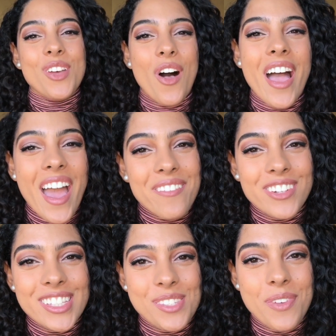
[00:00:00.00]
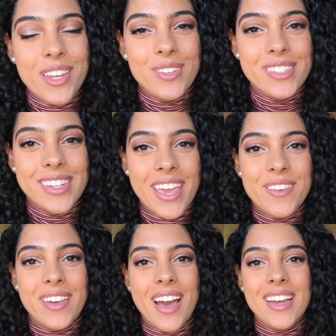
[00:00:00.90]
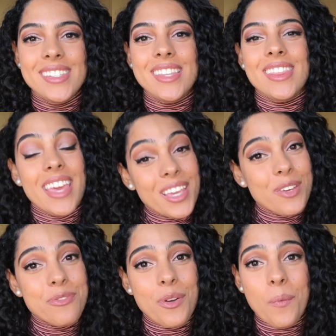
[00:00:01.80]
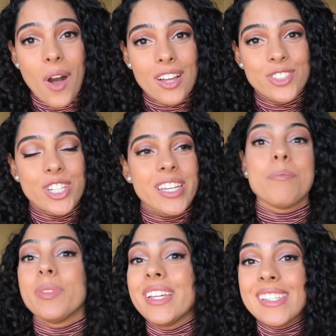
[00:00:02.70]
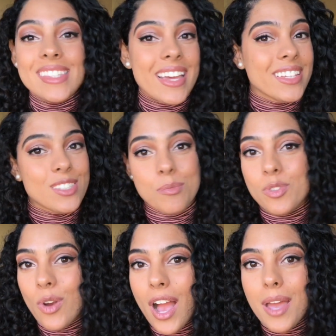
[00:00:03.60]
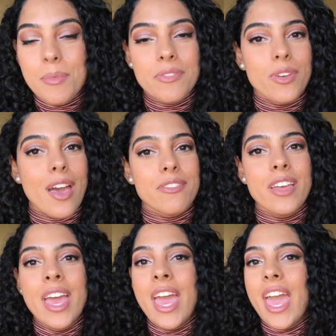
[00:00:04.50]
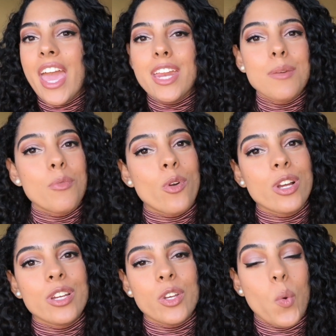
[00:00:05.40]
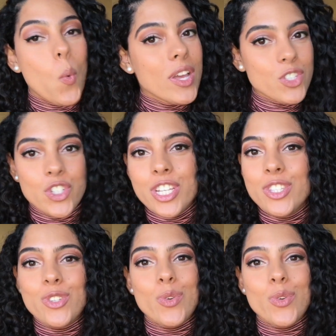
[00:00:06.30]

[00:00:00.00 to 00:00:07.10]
all I have for this video today, you guys. Thank you for watching. Please like and subscribe. If you have any more questions